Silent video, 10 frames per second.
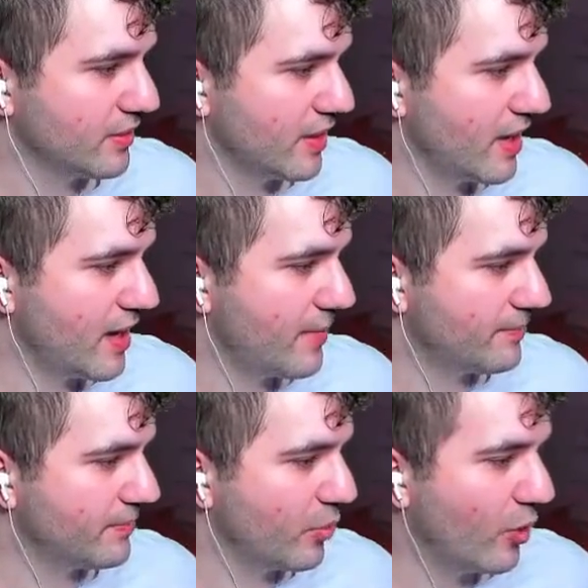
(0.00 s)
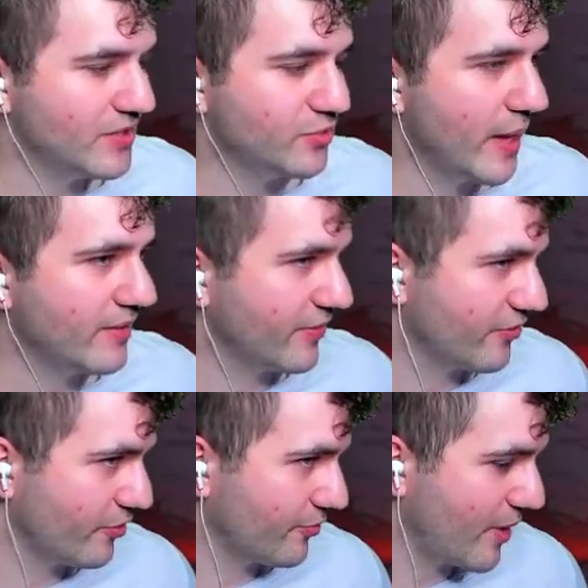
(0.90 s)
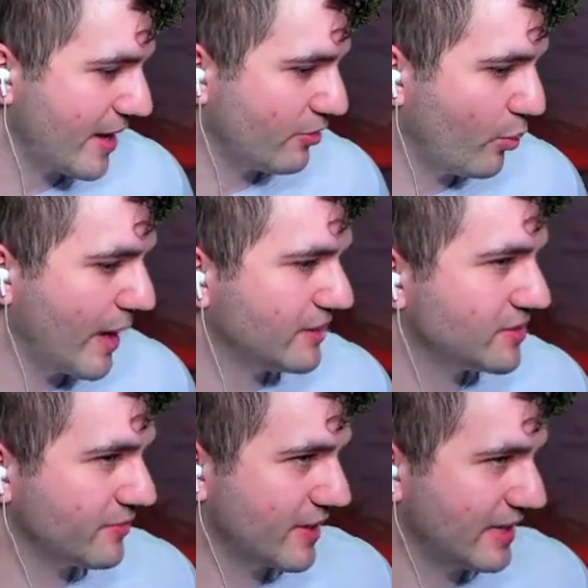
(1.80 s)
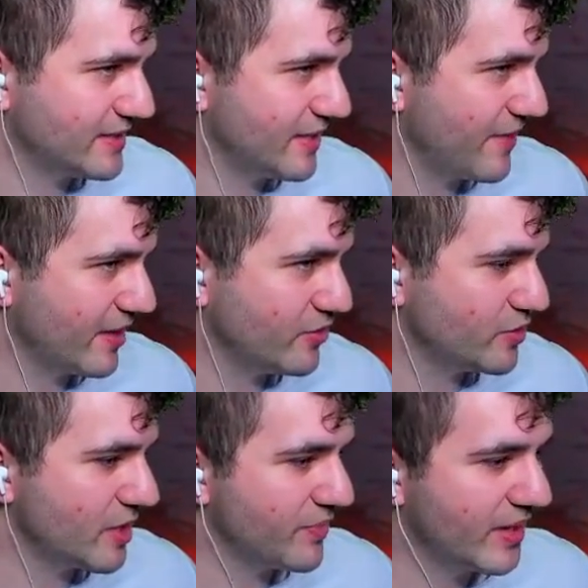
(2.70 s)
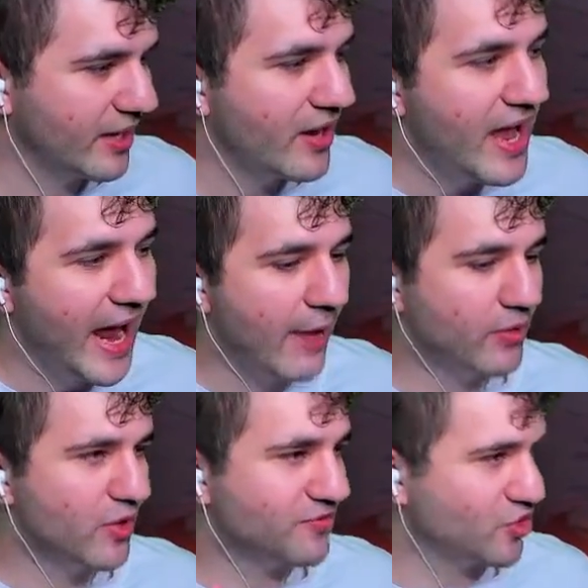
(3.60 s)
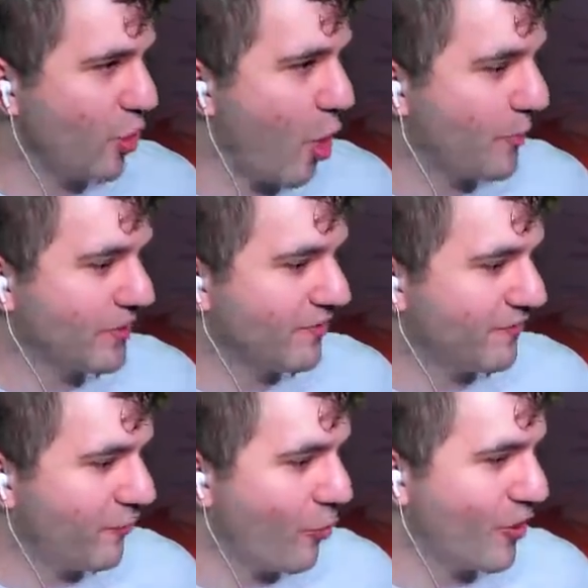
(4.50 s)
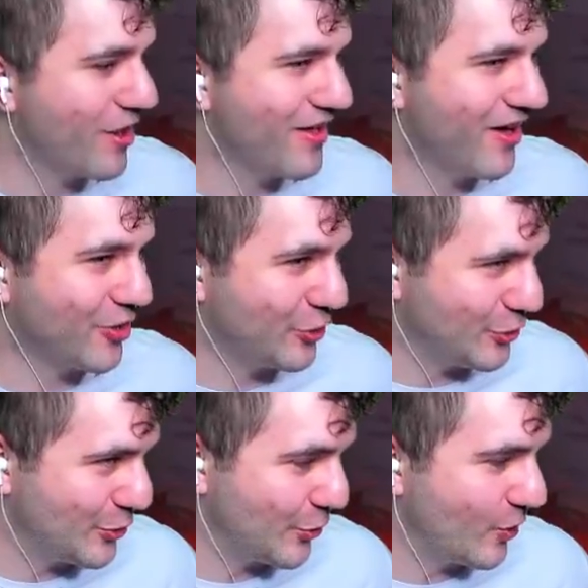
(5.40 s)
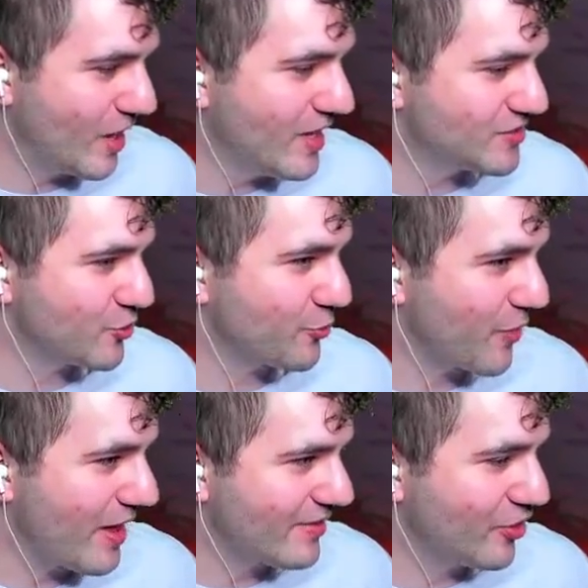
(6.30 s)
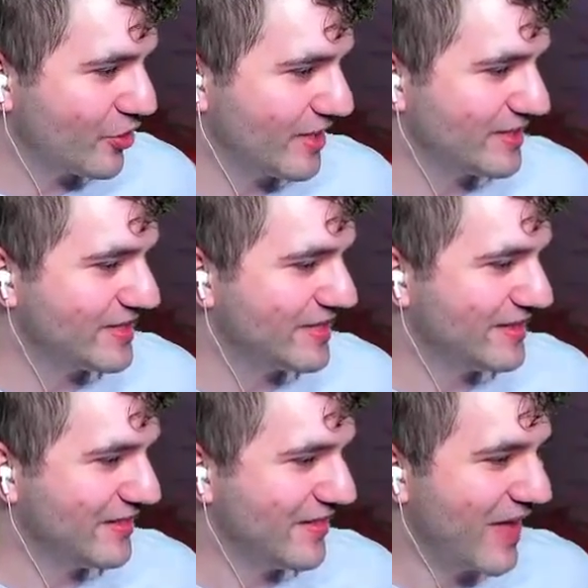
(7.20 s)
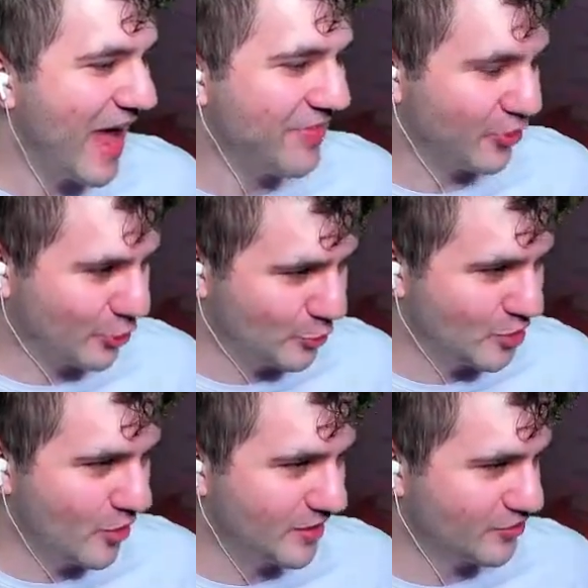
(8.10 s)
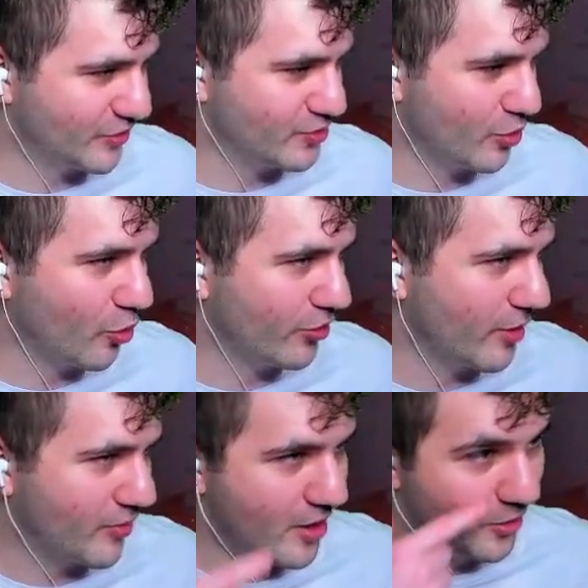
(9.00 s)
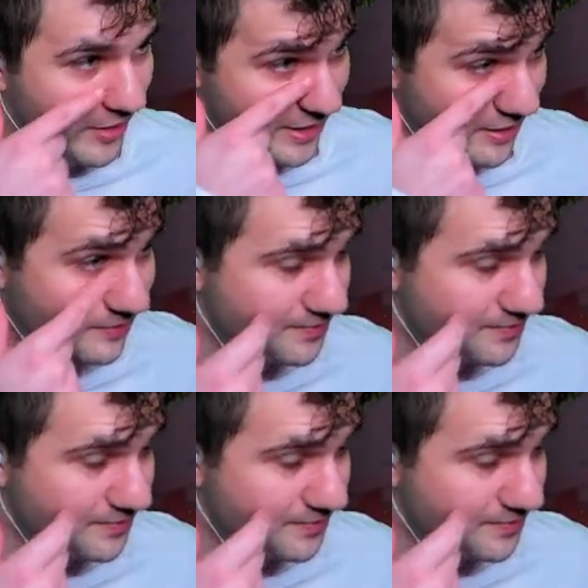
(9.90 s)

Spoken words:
Well, let's wait. They're probably waiting to kind of see if they can do something here. And we do have 2 open for a clue, so they're probably looking at the clue token is the reason we're holding up priority here.